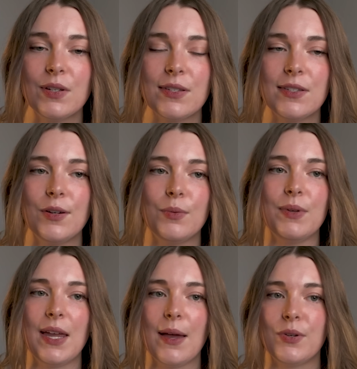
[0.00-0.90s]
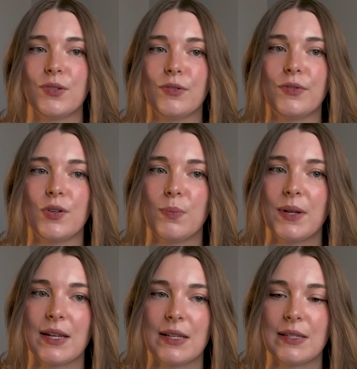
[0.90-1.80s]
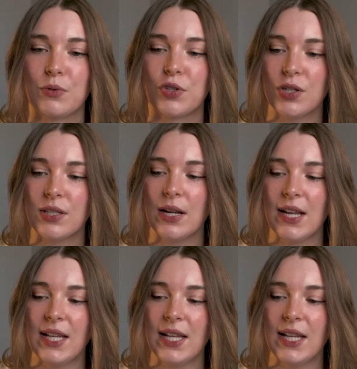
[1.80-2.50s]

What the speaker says: but still be able to review it because it was just